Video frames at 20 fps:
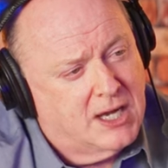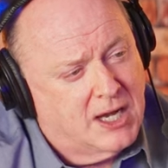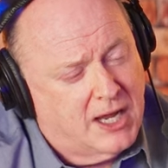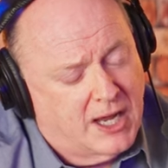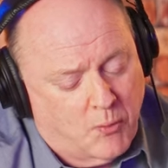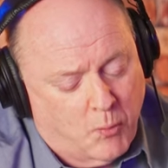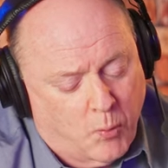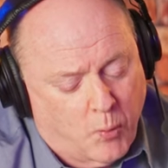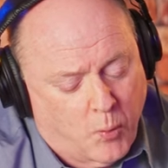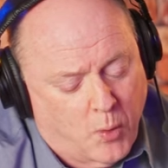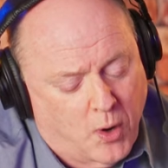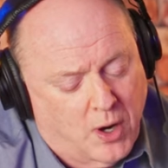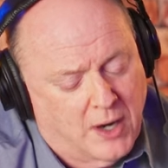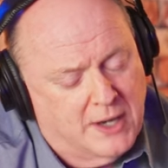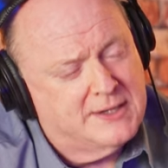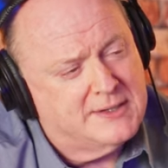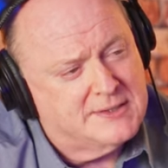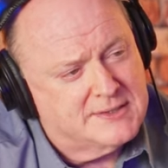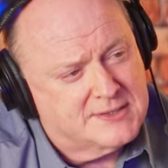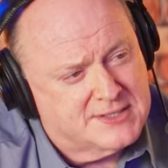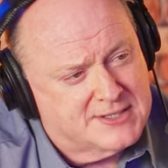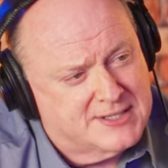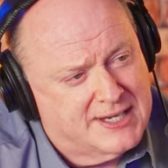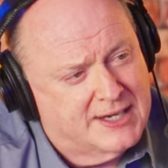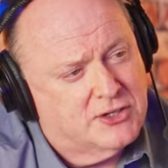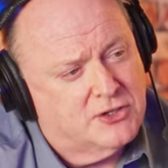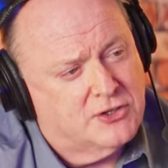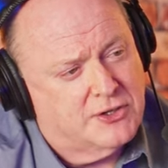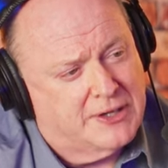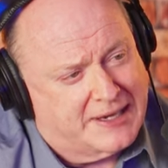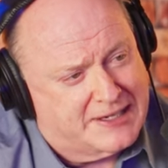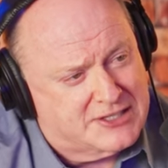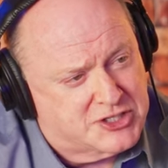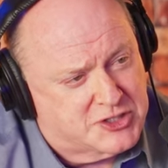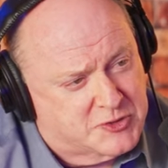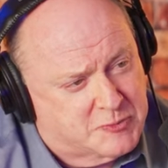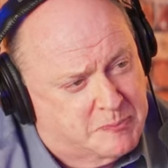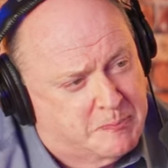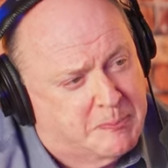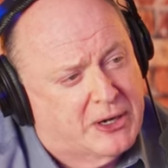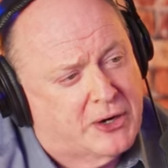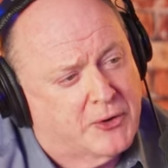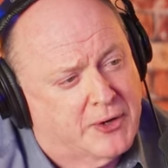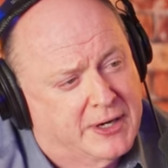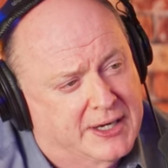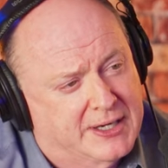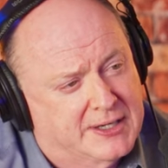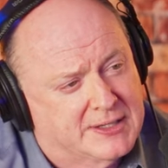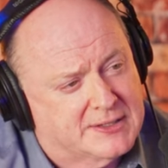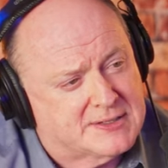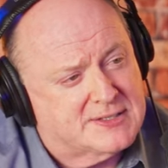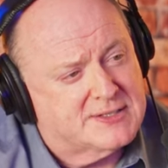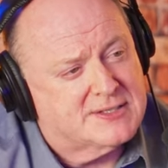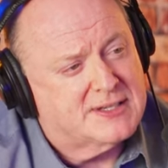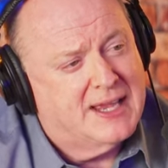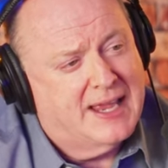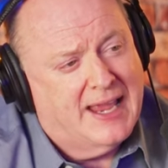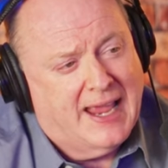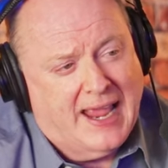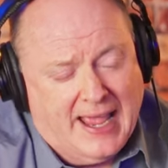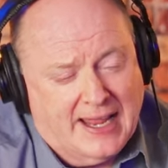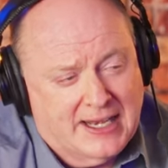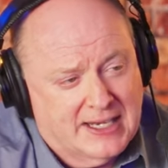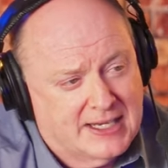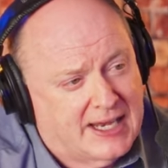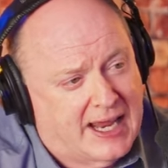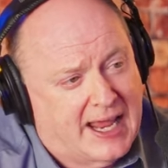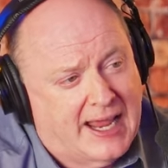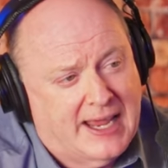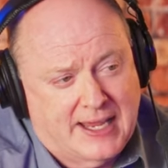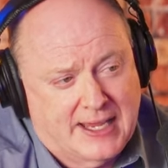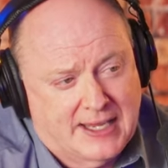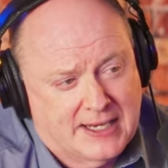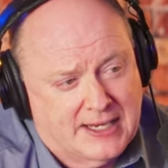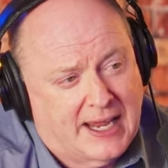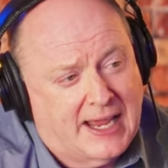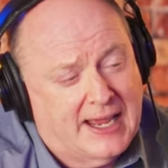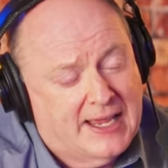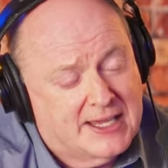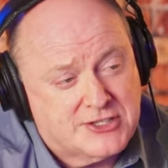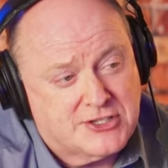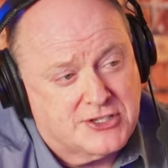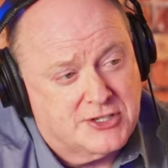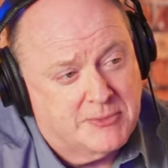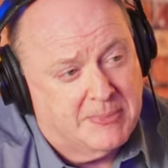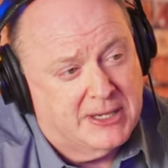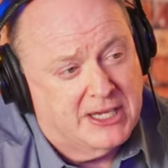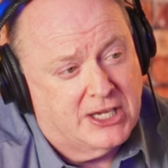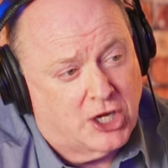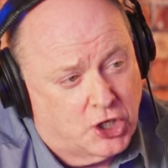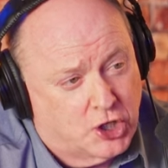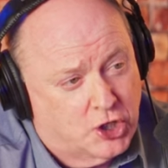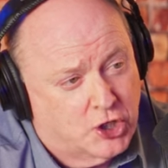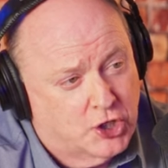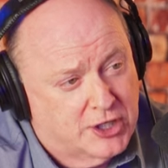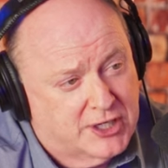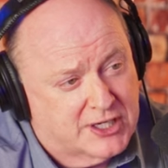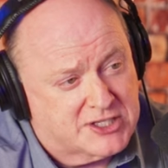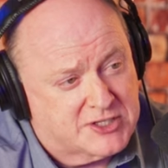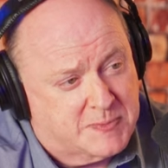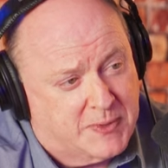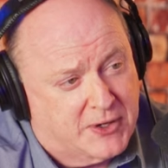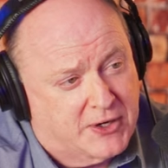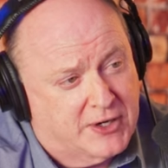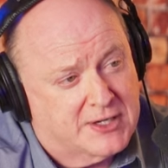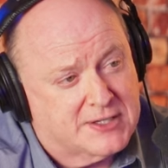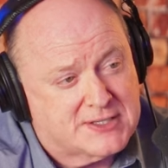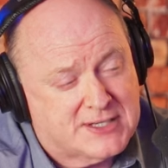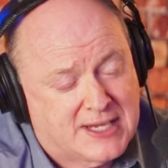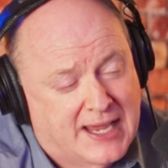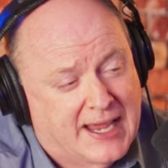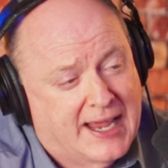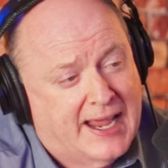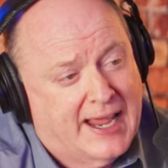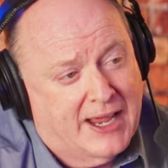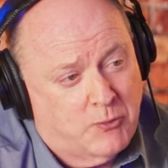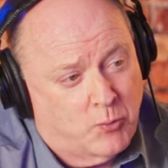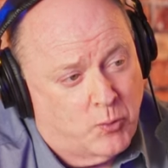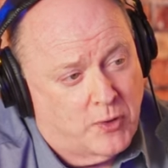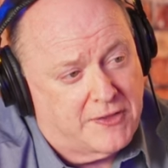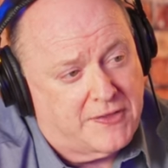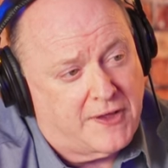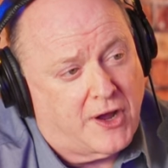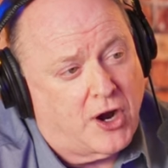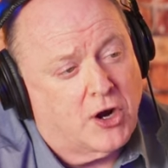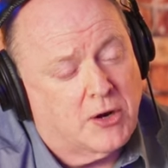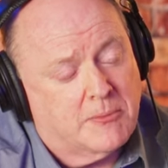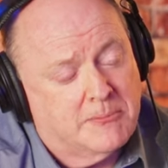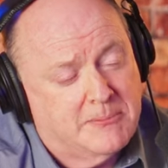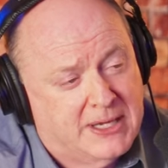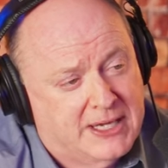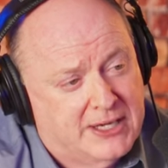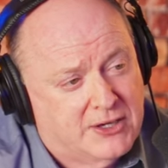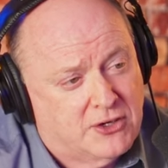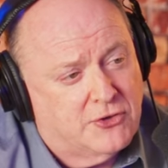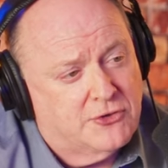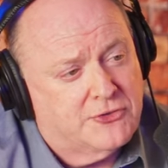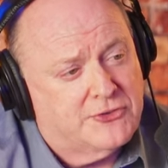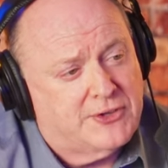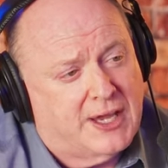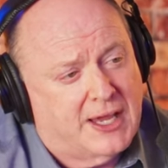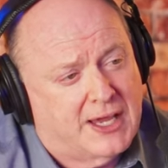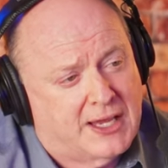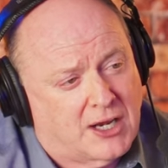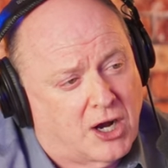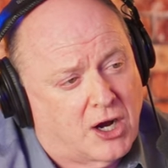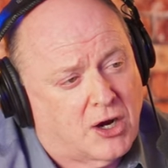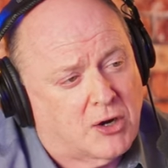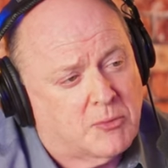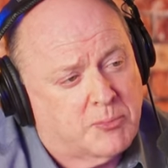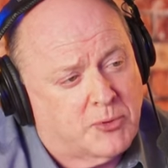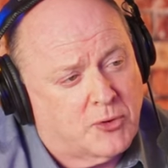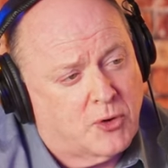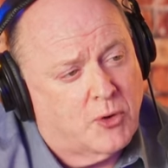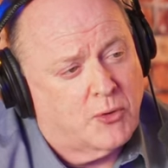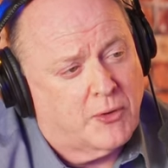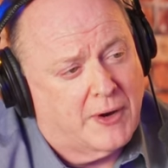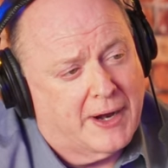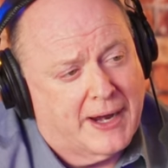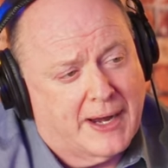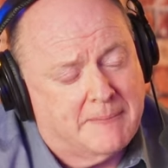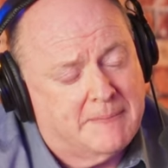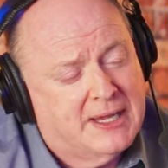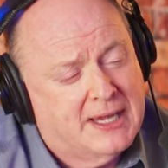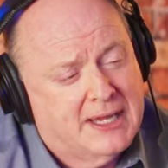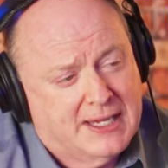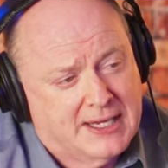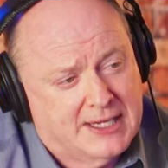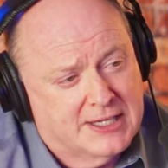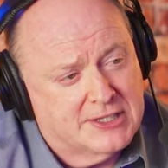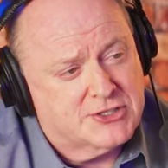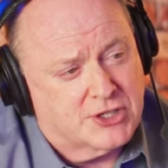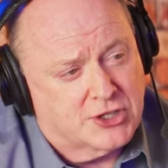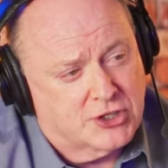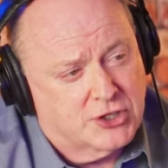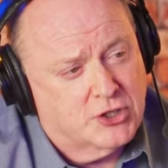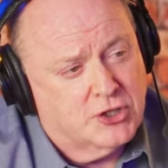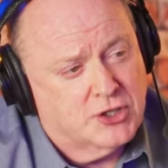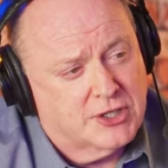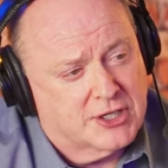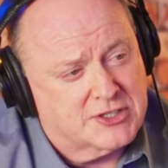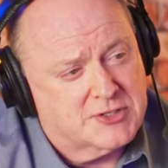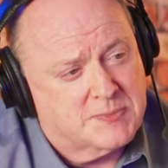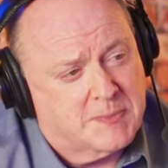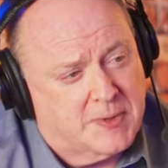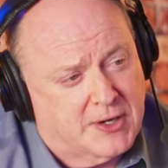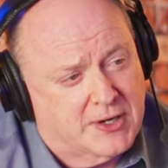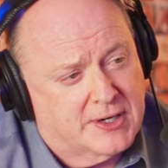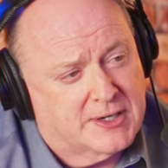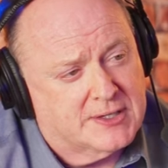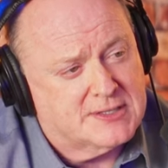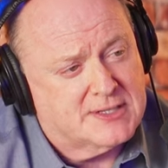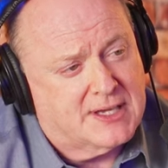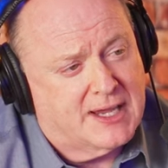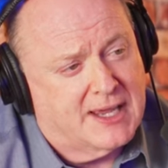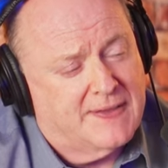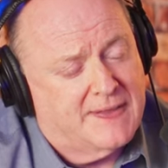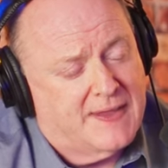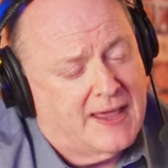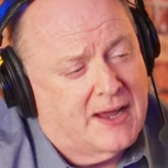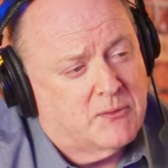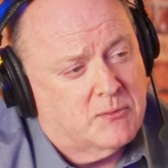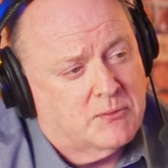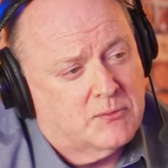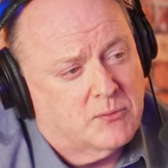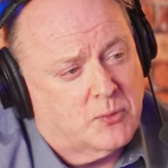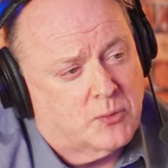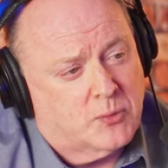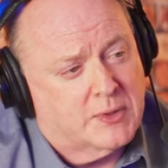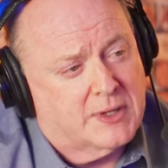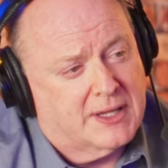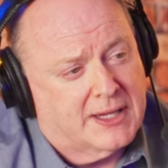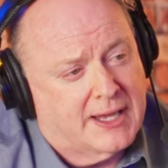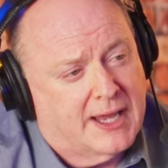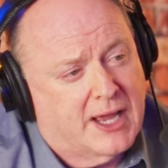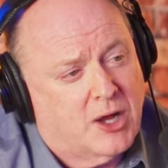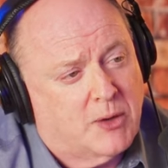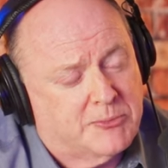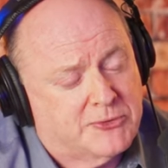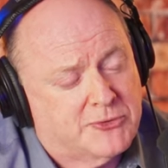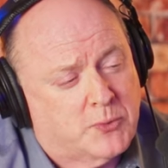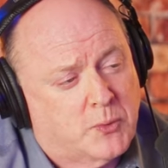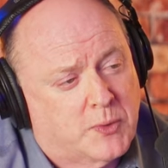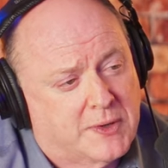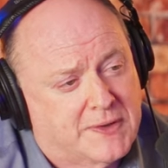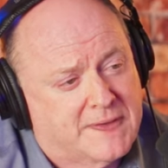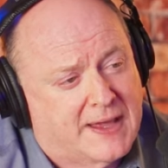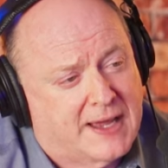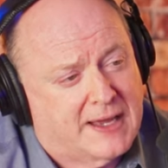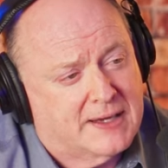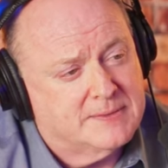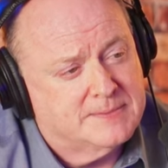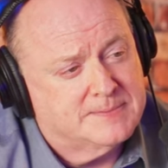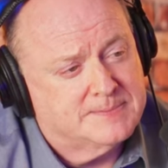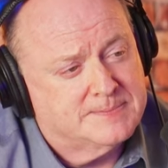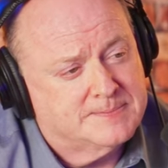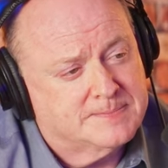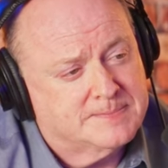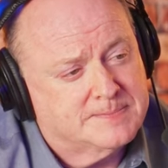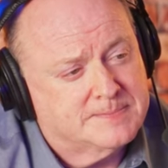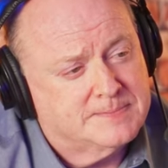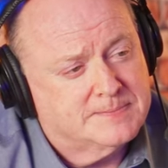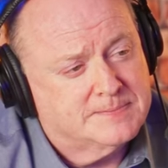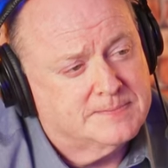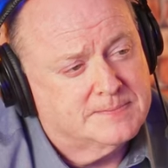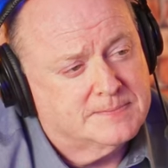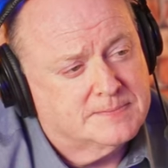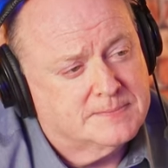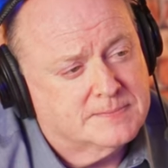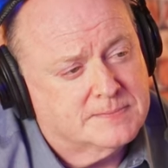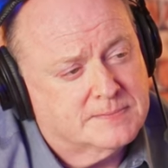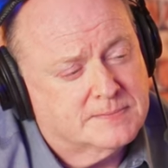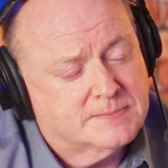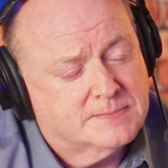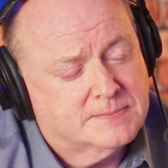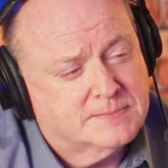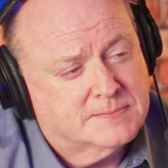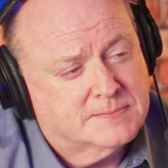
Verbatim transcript: one single experience mm -hmm. and it ha it has to be a good experience and with our meals and our program it's a good experience mm -hmm. and mm-hmm. that really helps with that right number 2